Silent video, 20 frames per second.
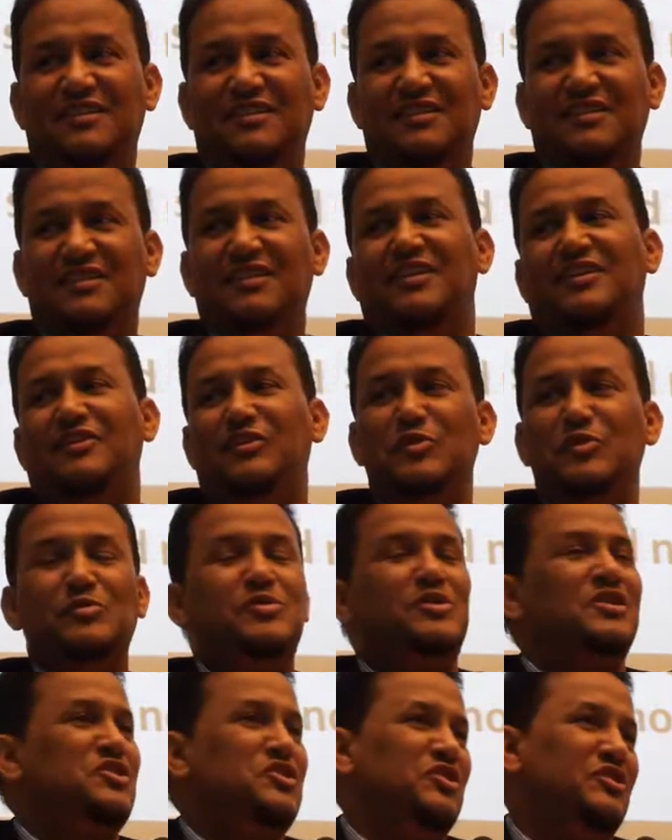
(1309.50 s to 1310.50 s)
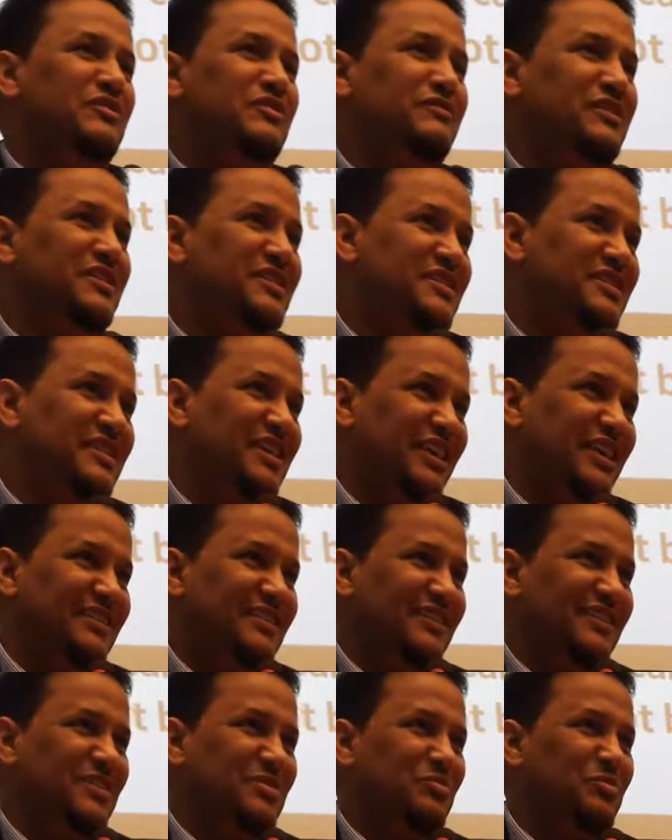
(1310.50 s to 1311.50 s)
the coercion of the
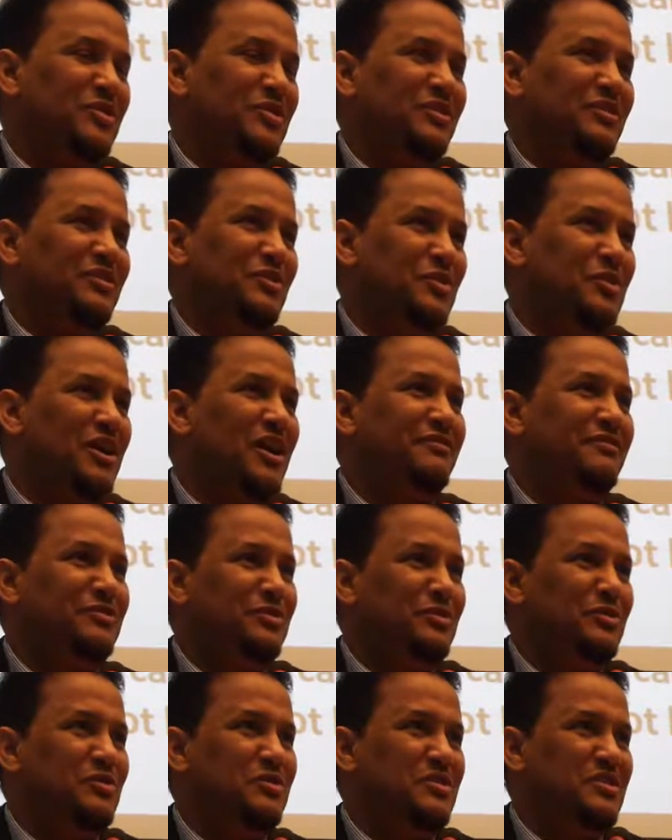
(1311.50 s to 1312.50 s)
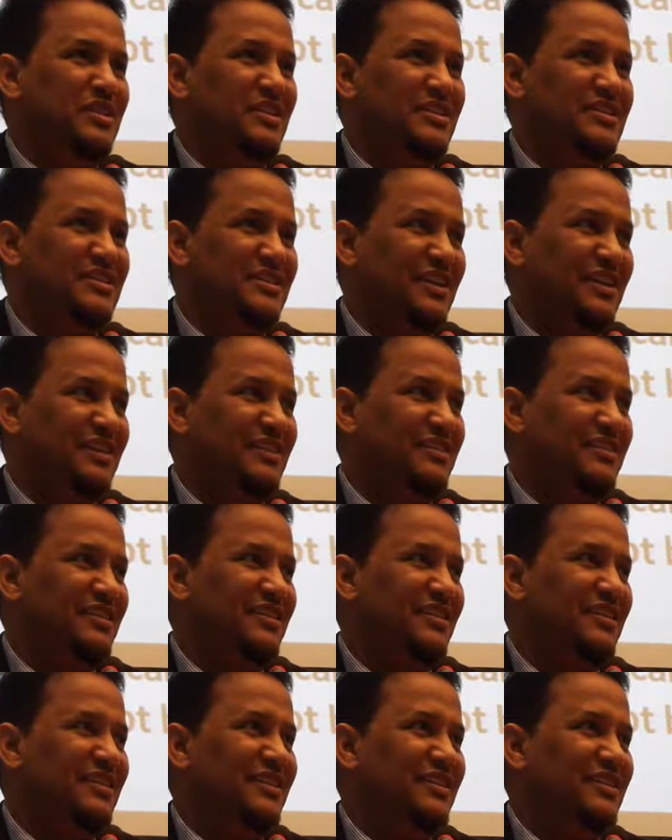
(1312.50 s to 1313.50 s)
state, is when you have to use the state
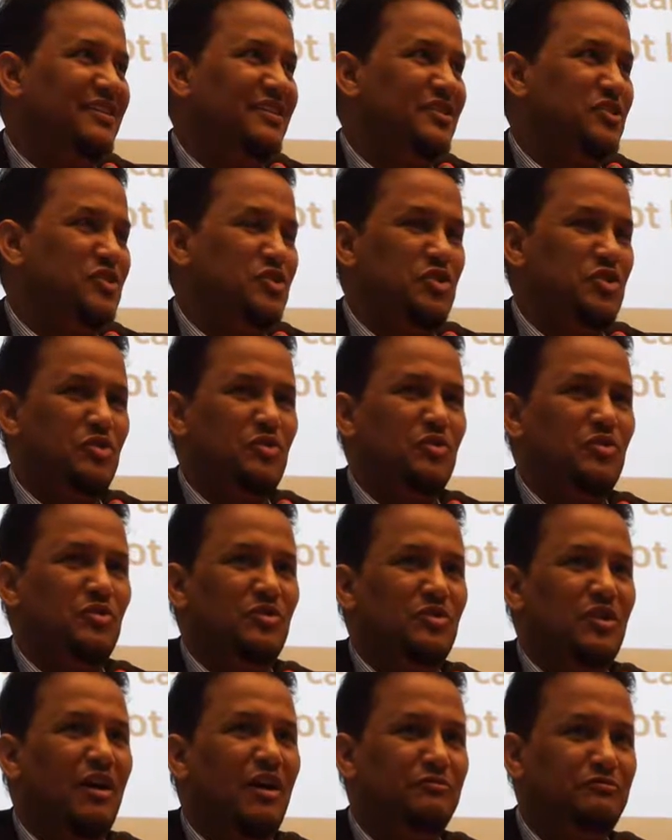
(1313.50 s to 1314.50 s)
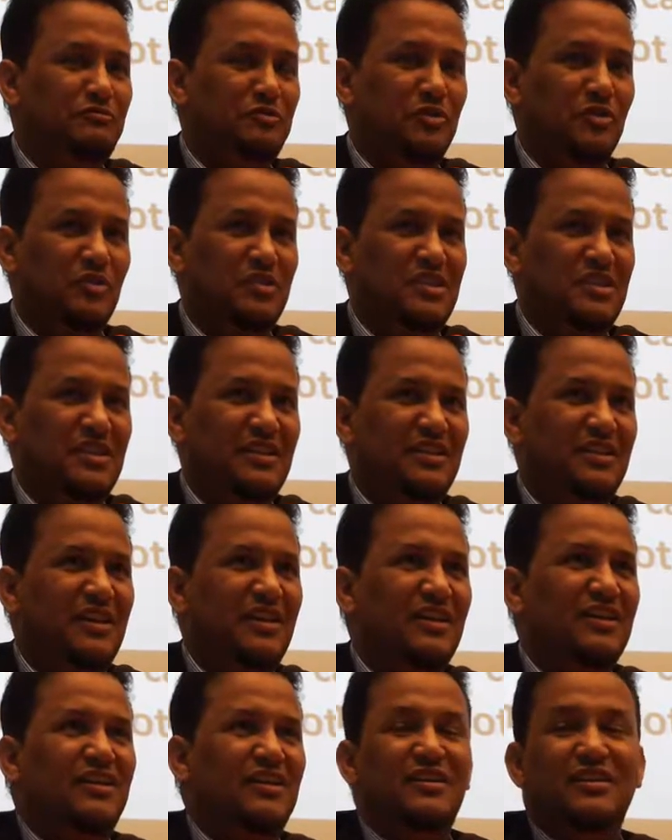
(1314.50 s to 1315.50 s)
to enforce.
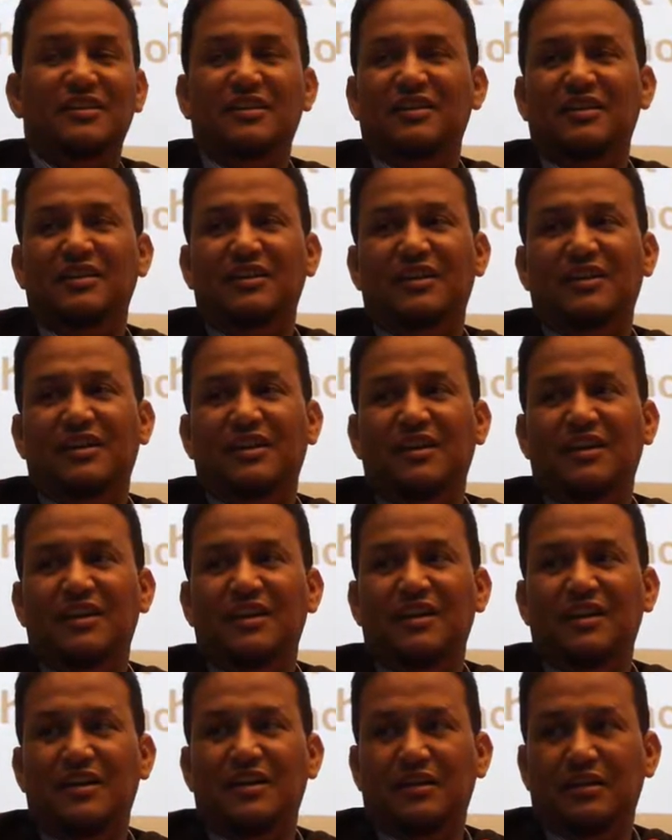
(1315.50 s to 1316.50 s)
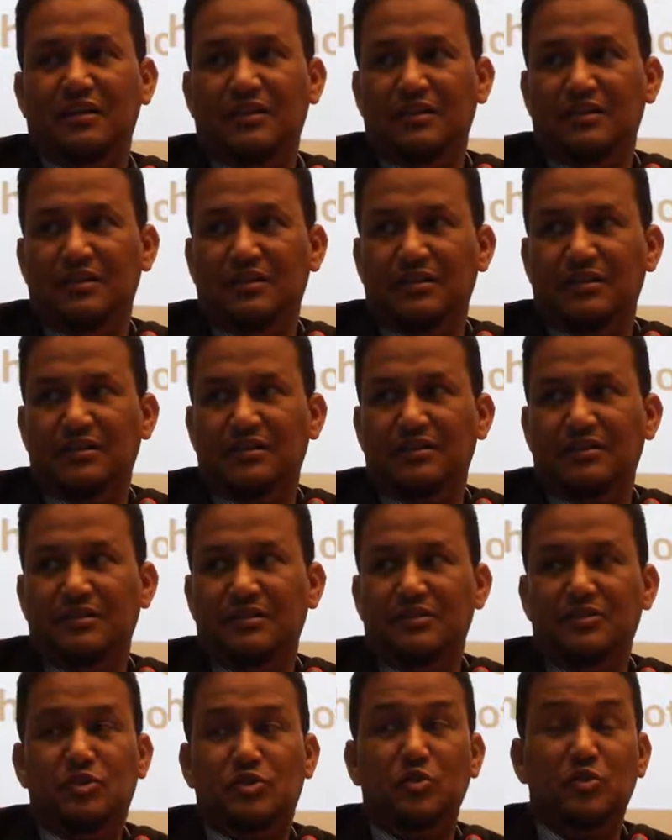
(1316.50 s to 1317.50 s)

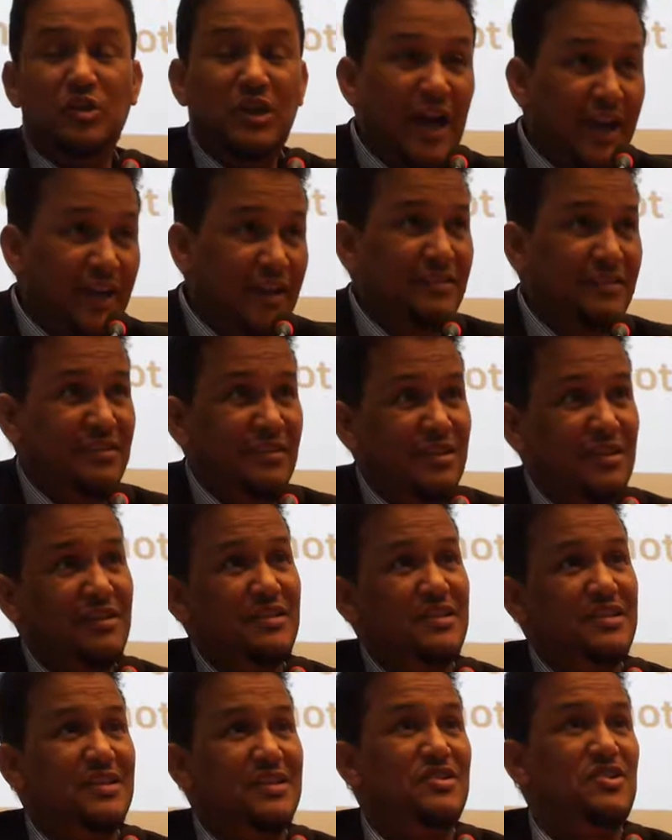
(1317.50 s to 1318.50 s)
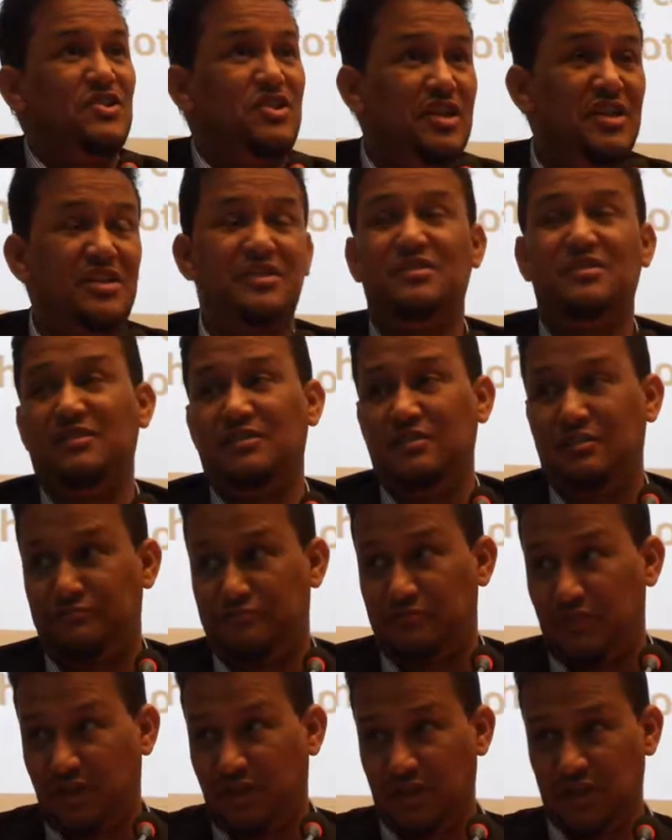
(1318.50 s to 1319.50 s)
To guarantee the sincerity
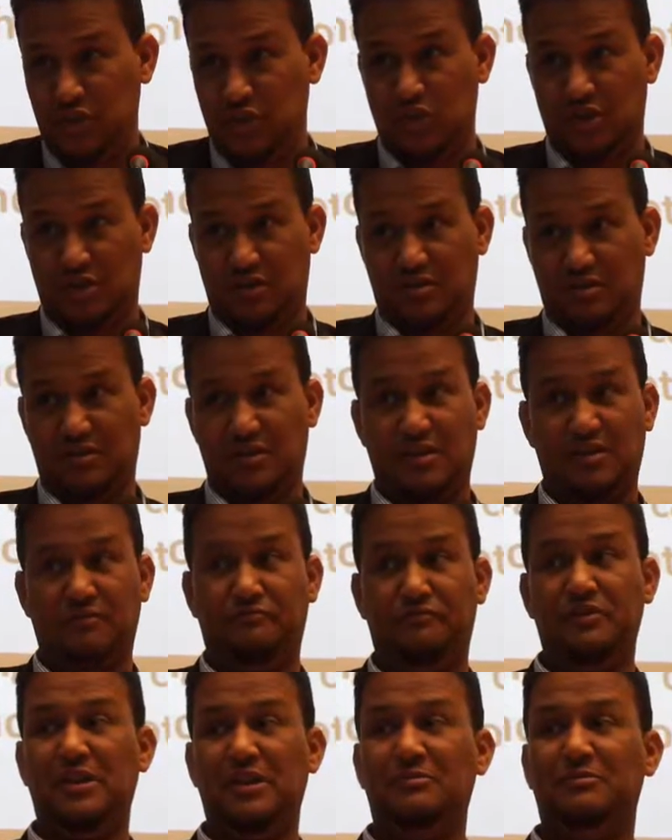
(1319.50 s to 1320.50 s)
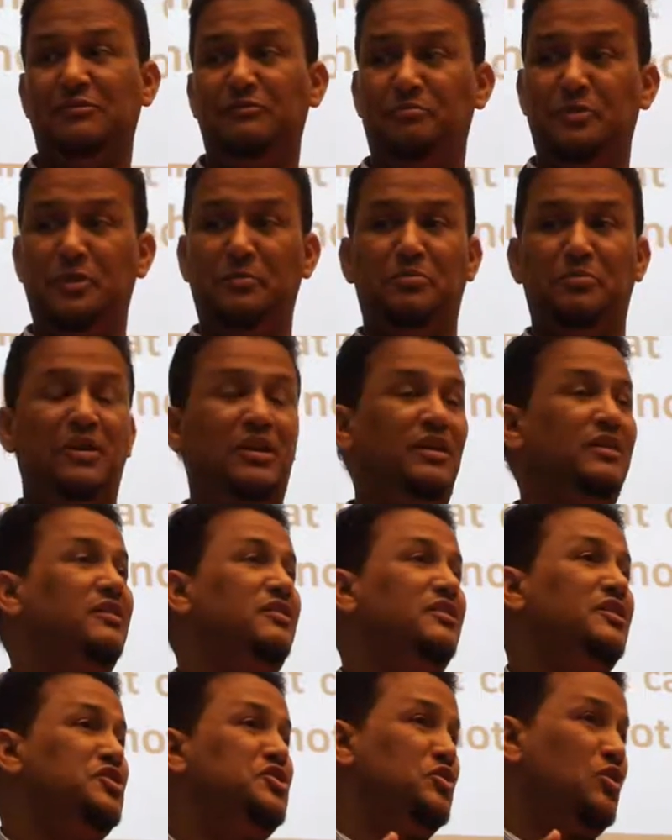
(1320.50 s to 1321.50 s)
of religion and the freedom of people,
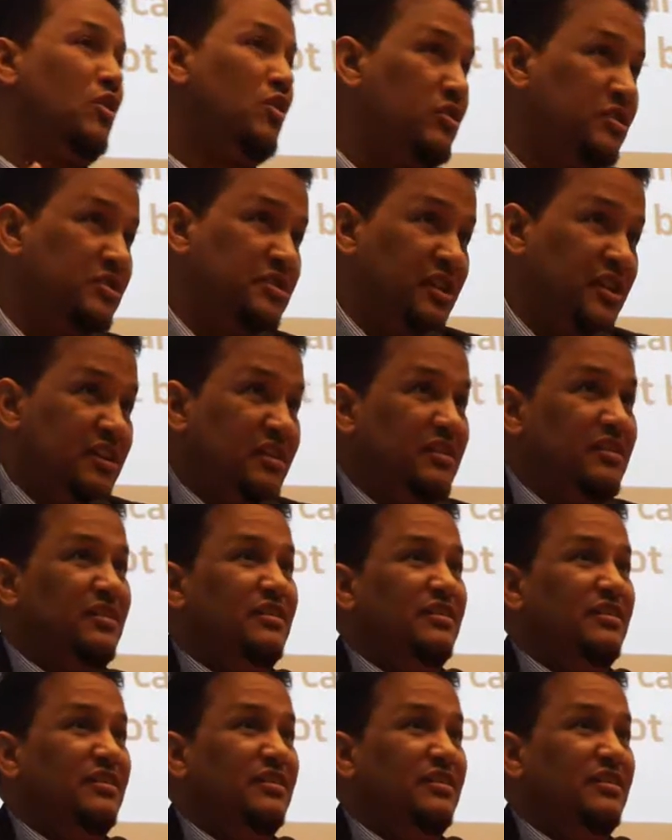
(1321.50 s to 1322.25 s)
this order